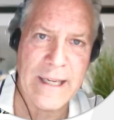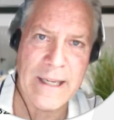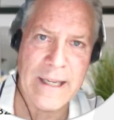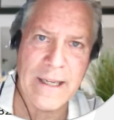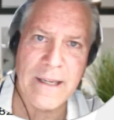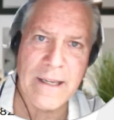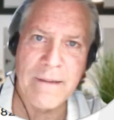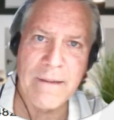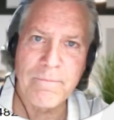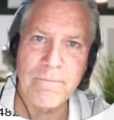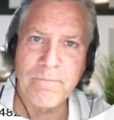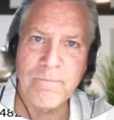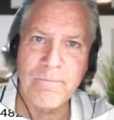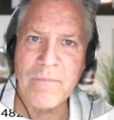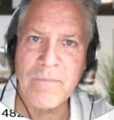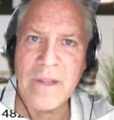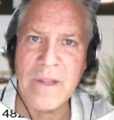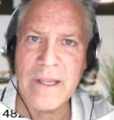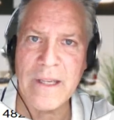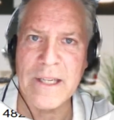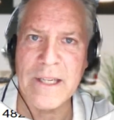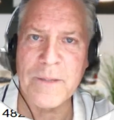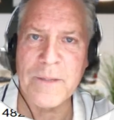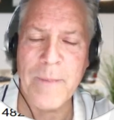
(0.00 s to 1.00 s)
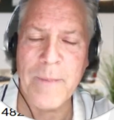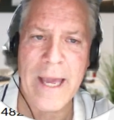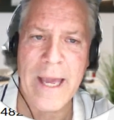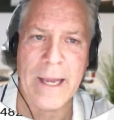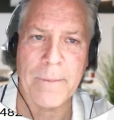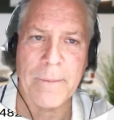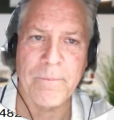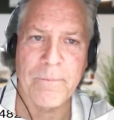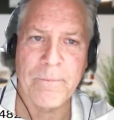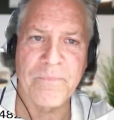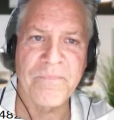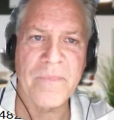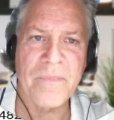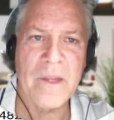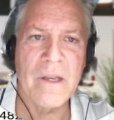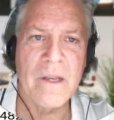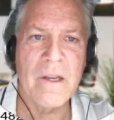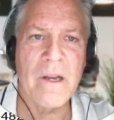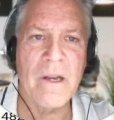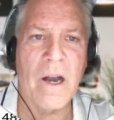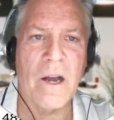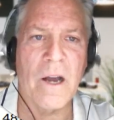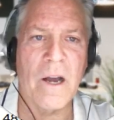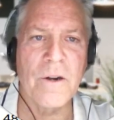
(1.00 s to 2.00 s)
that he is
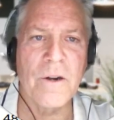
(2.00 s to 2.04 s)
paying.